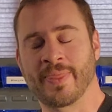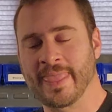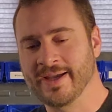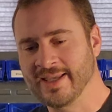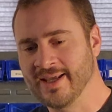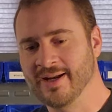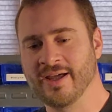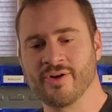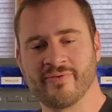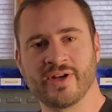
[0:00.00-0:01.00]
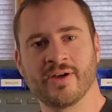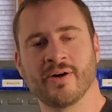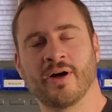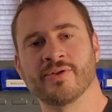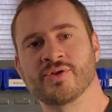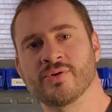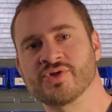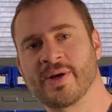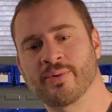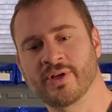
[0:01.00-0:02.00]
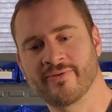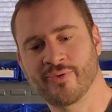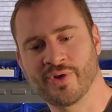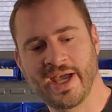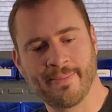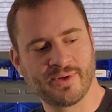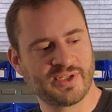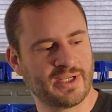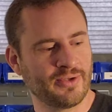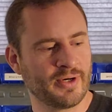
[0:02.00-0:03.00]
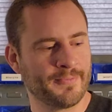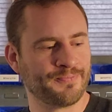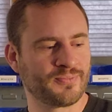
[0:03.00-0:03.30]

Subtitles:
Again, another video I'll do separately for that particular.